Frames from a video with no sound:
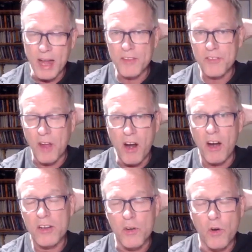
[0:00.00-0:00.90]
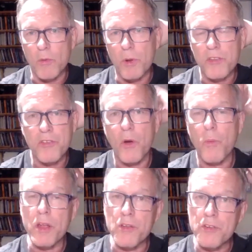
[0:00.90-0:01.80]
That's the hardcore one. So
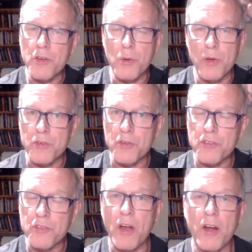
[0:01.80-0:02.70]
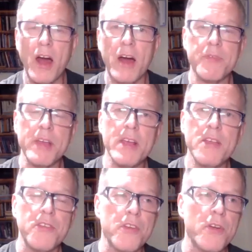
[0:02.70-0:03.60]
what you do is you start off
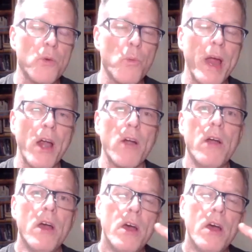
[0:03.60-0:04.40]
easier, where